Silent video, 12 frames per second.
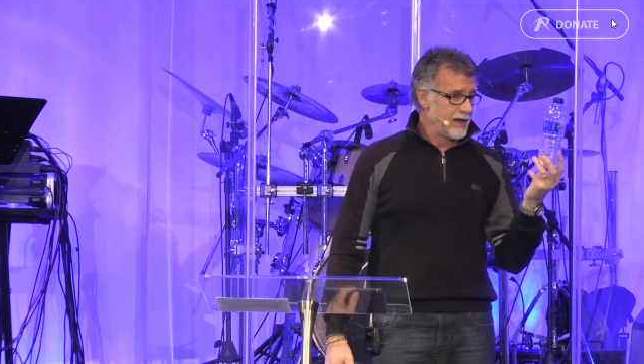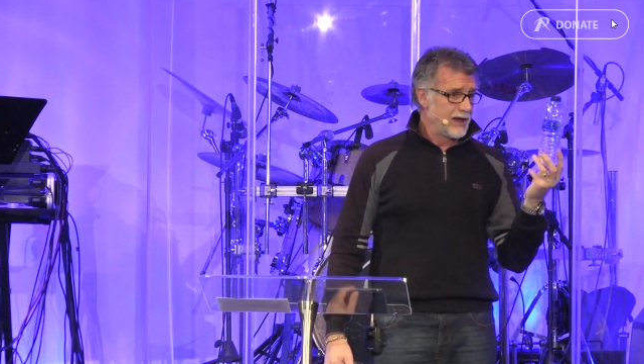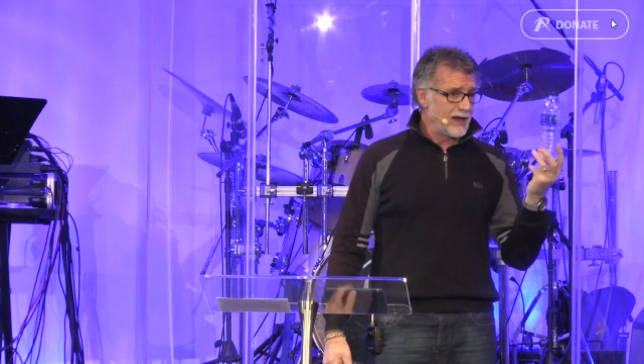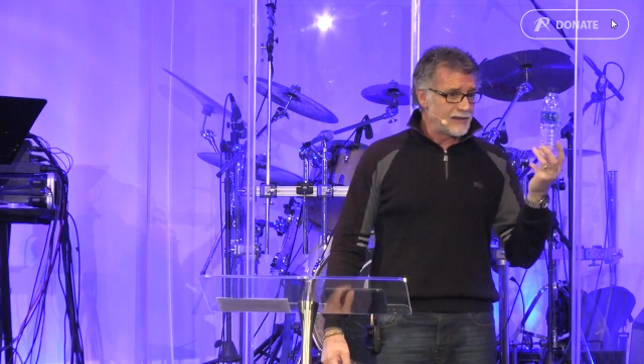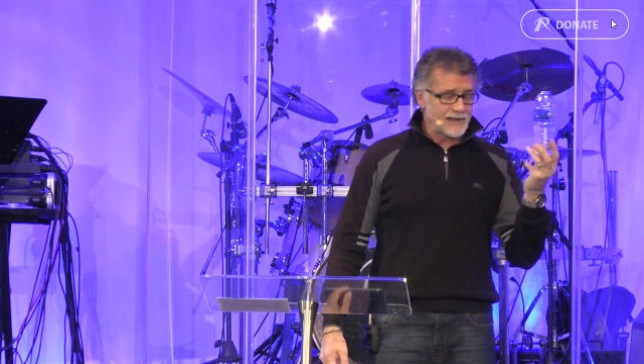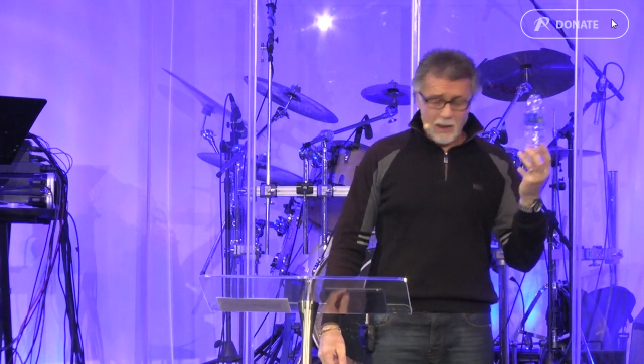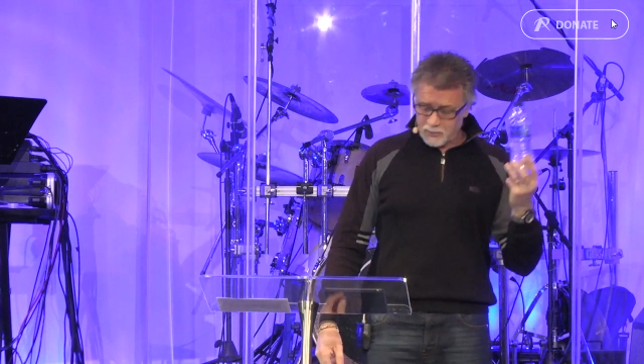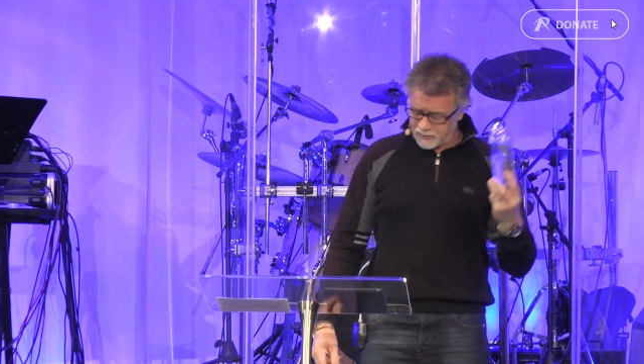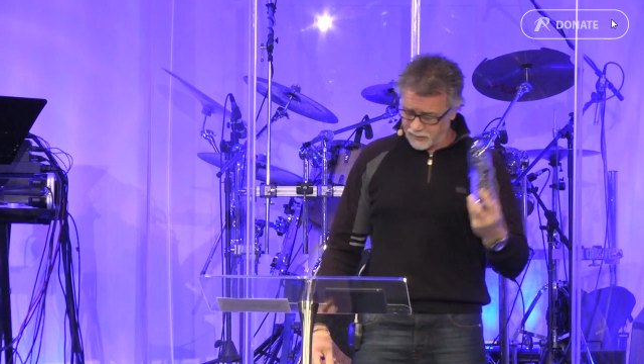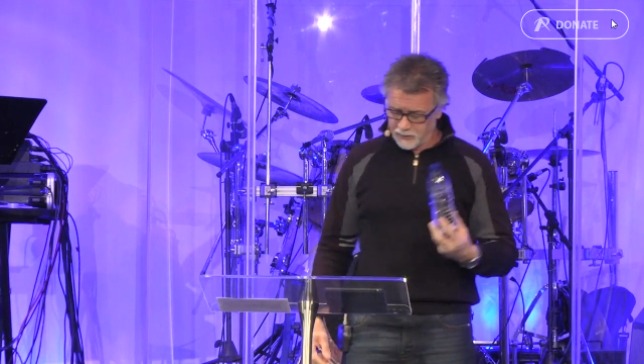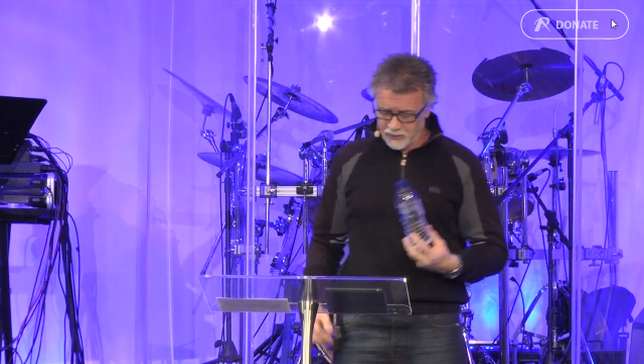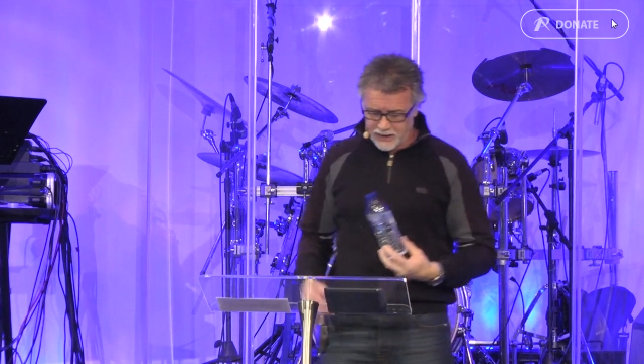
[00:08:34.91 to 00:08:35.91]
It's
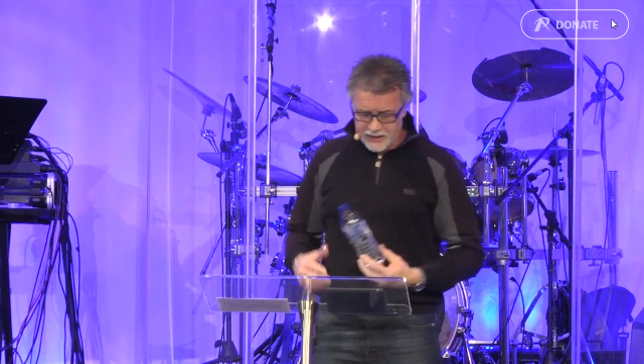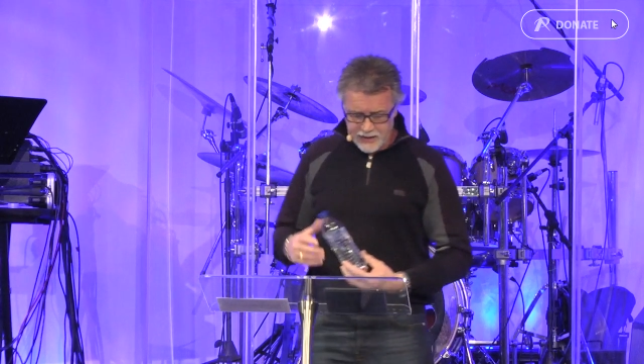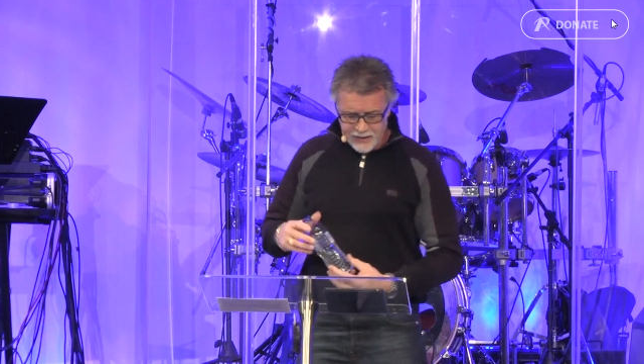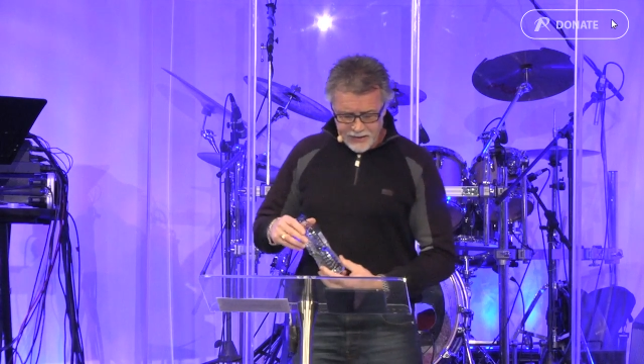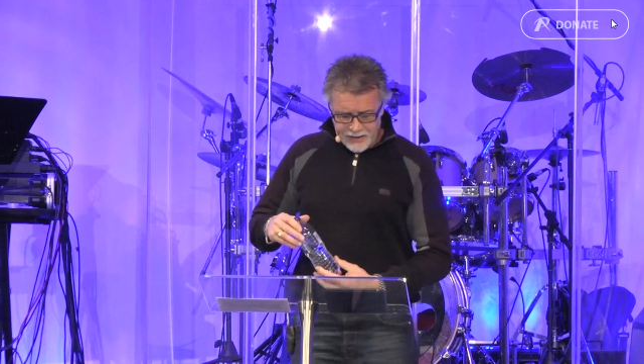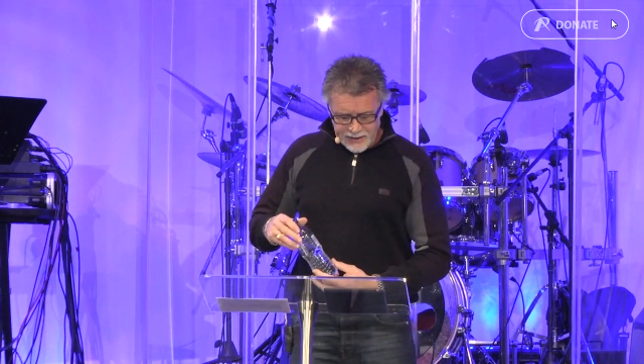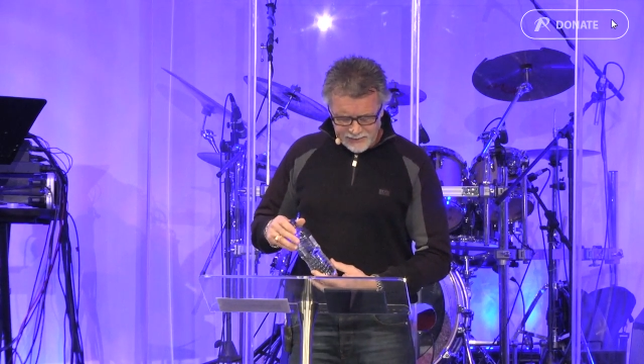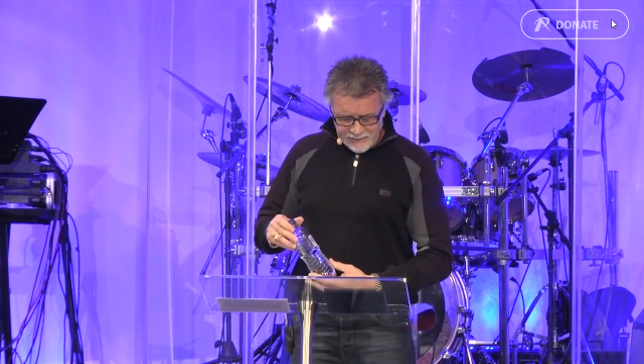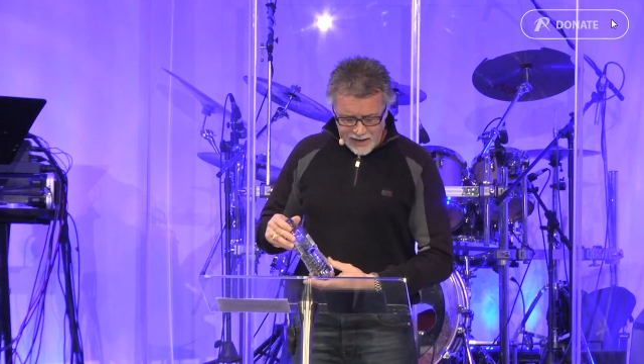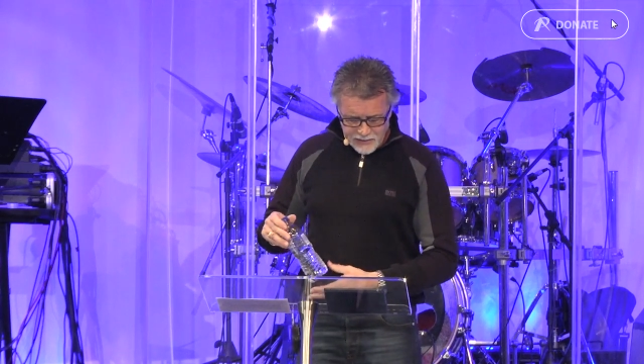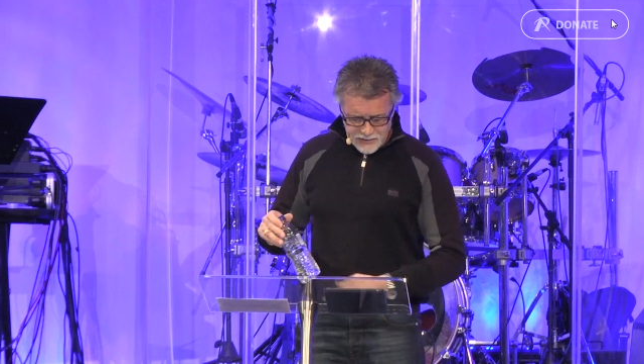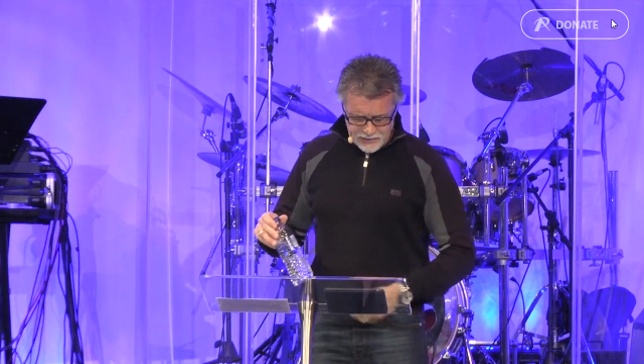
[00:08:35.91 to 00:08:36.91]
absolutely
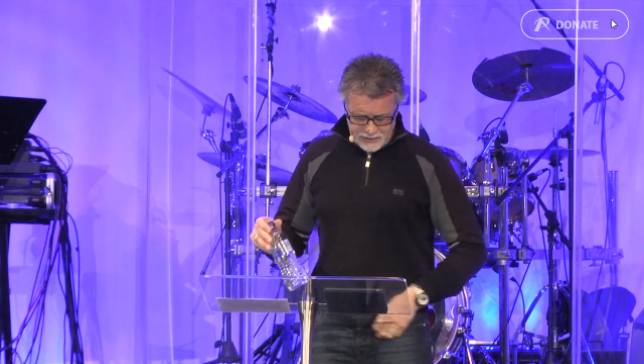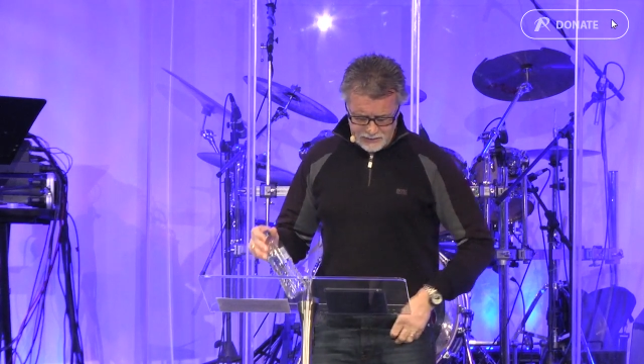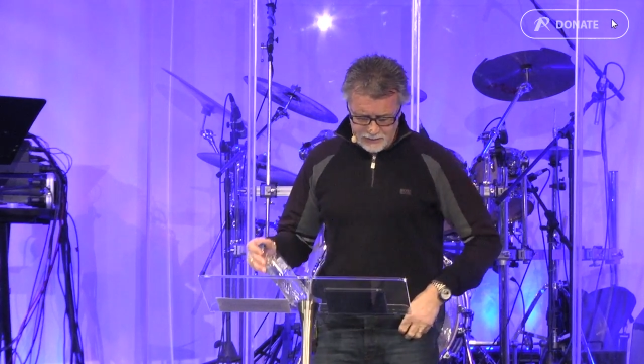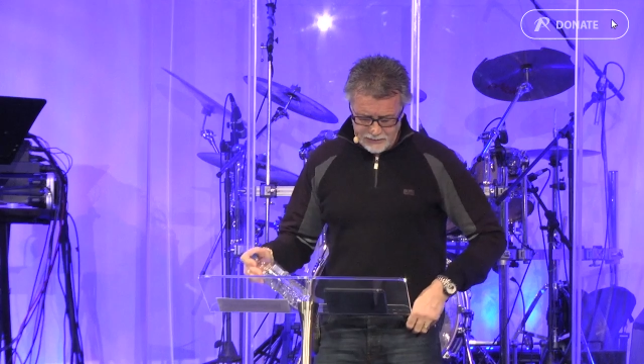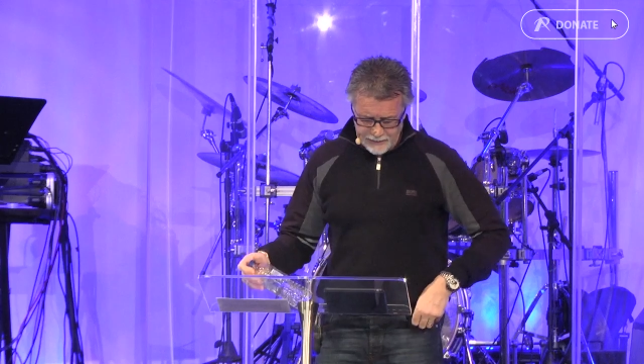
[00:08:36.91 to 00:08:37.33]
essential.